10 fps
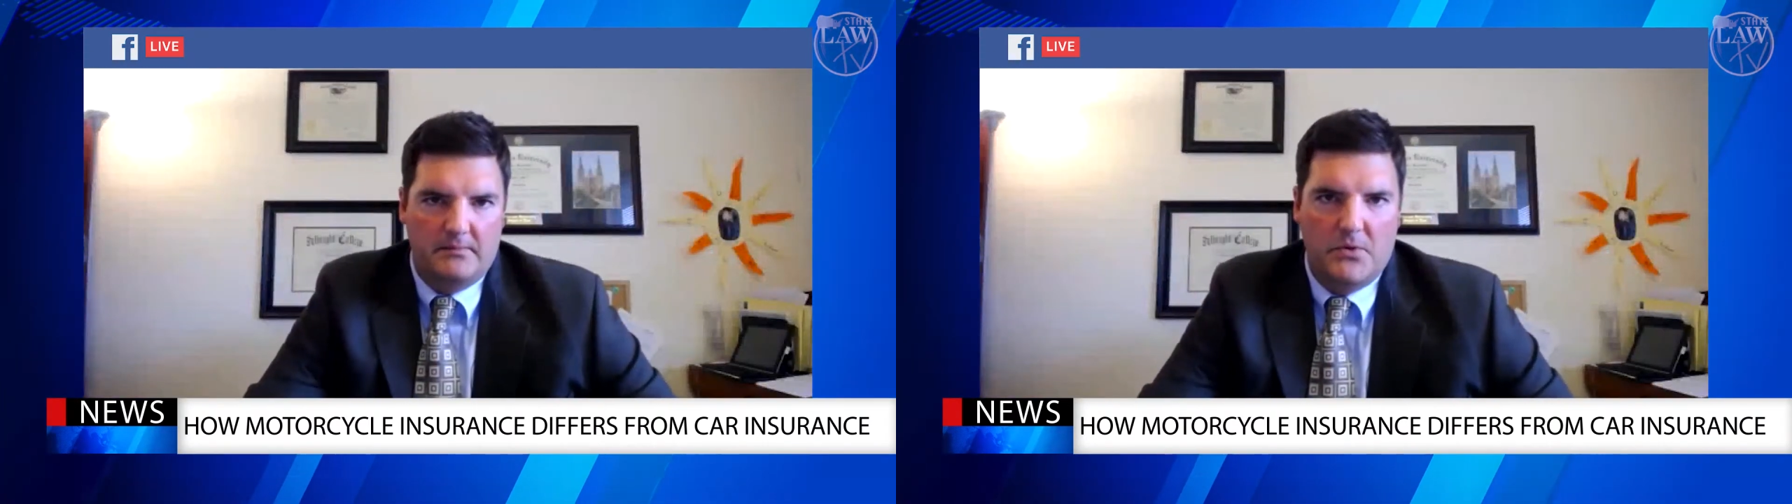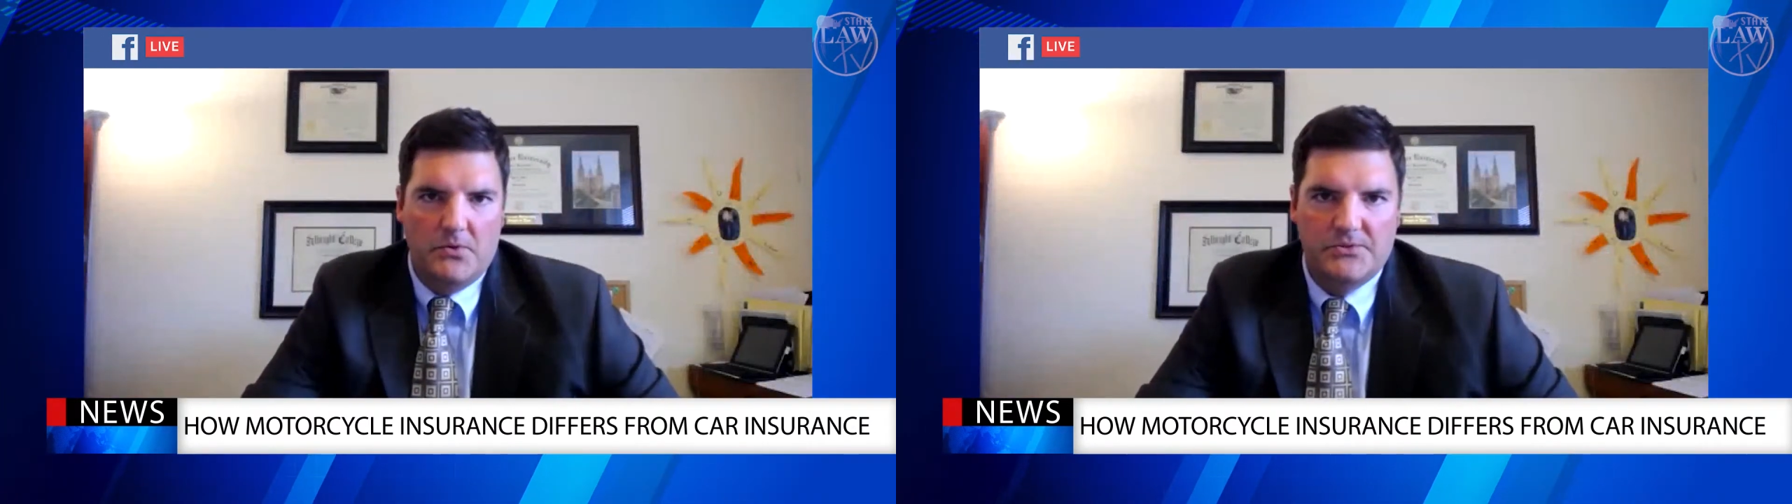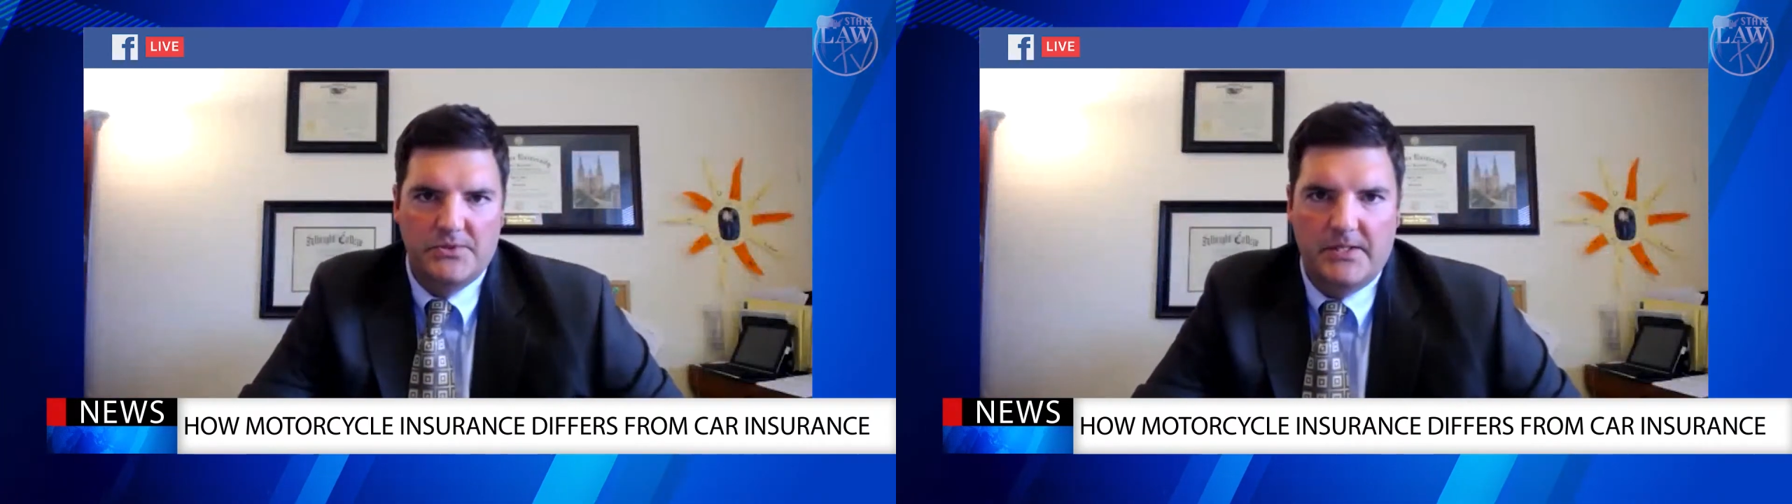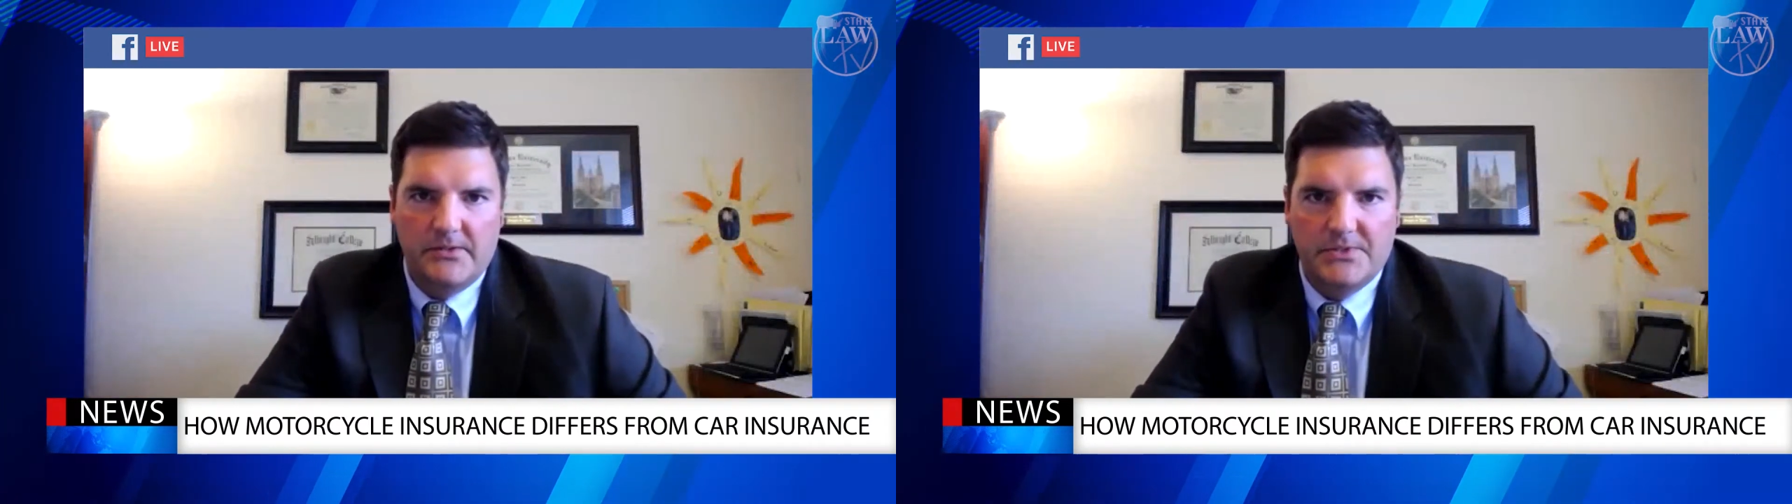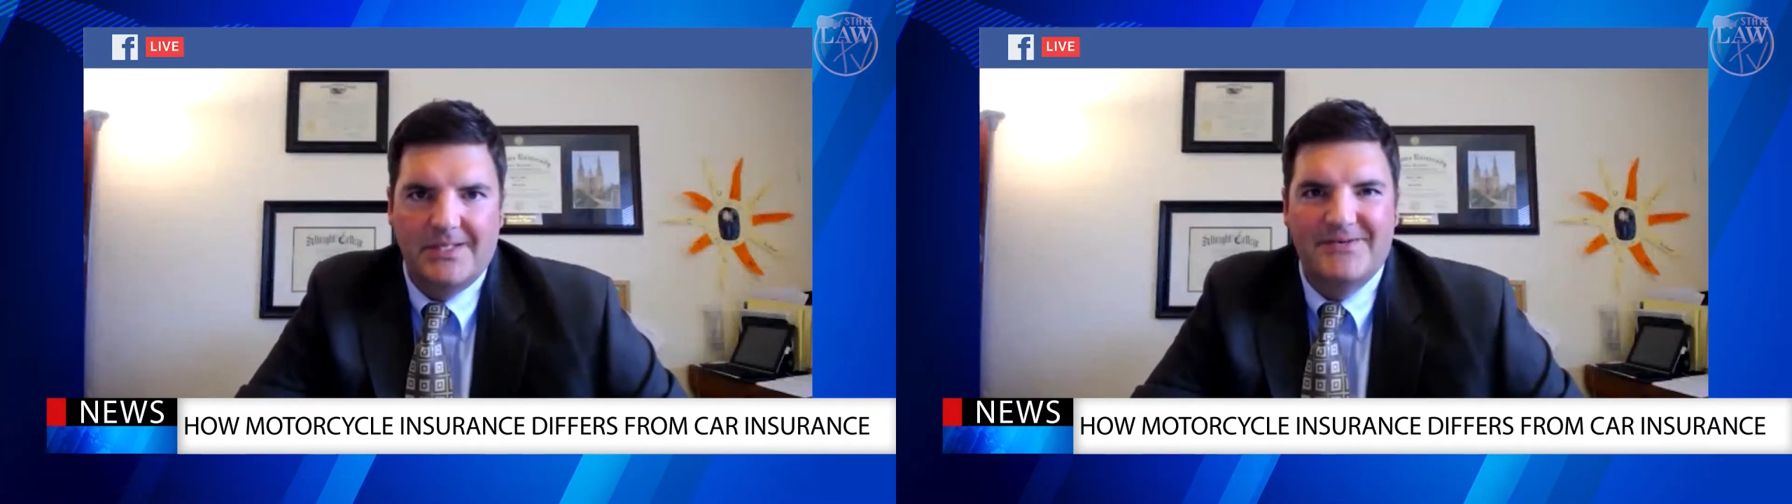a
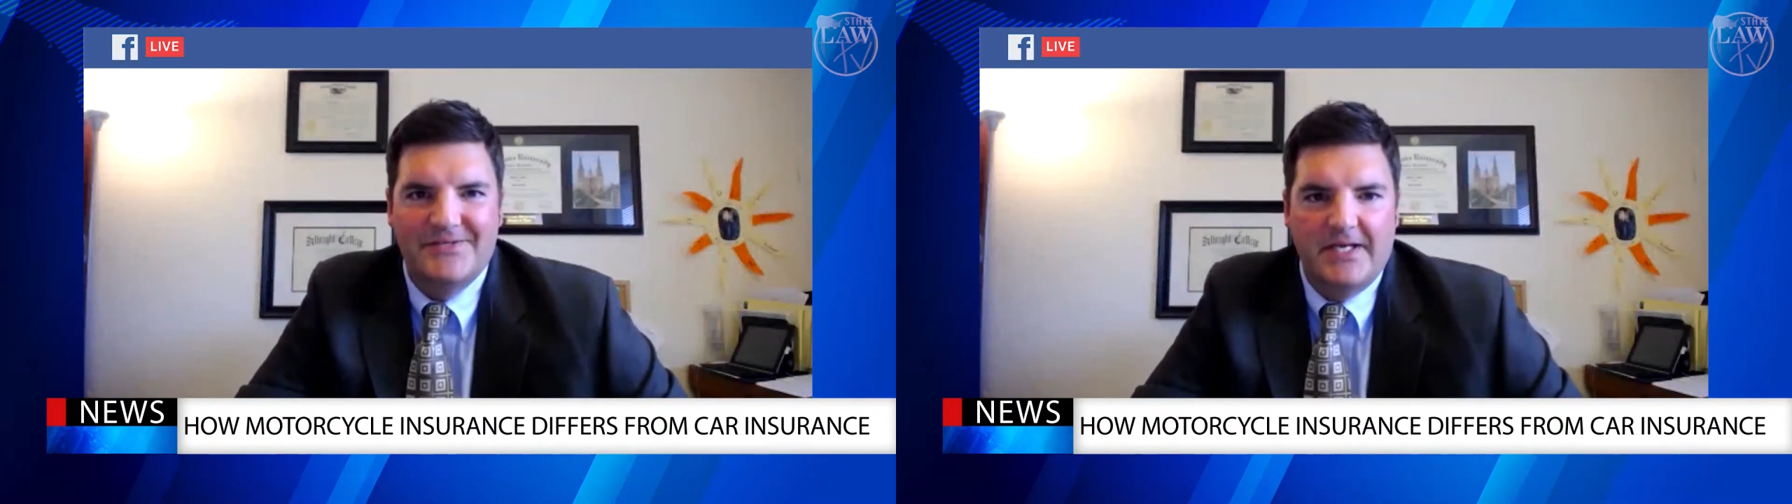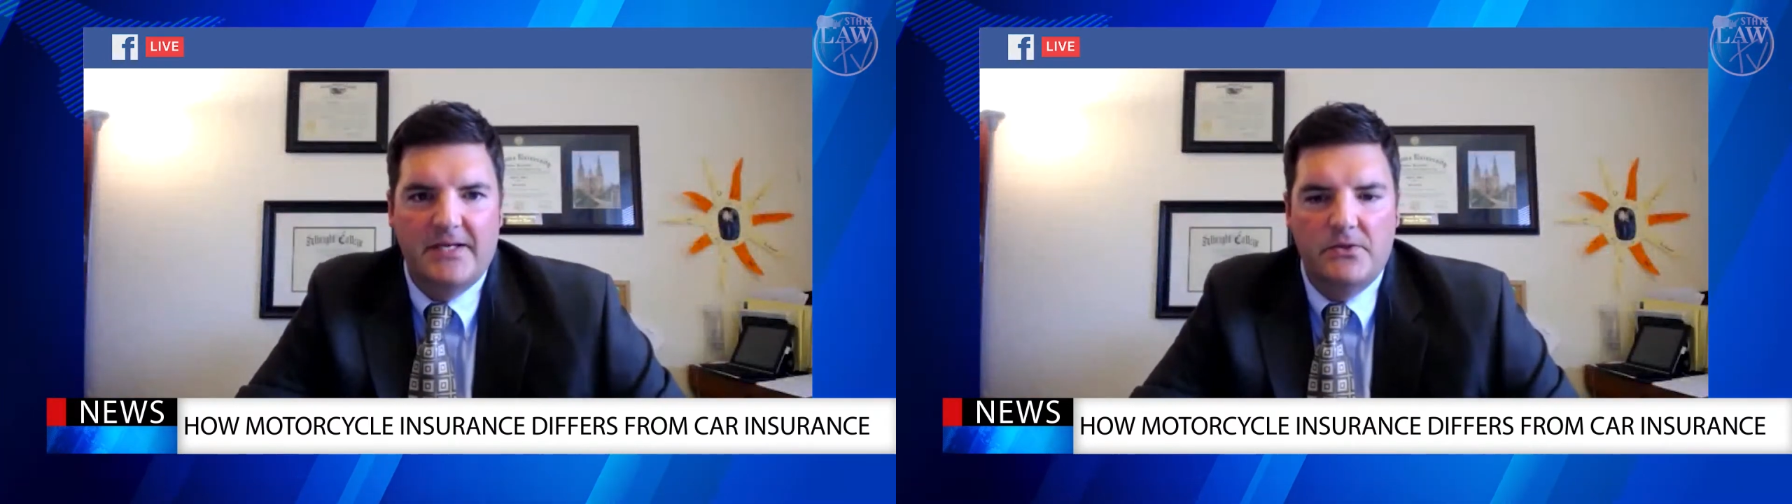motorcycle to understand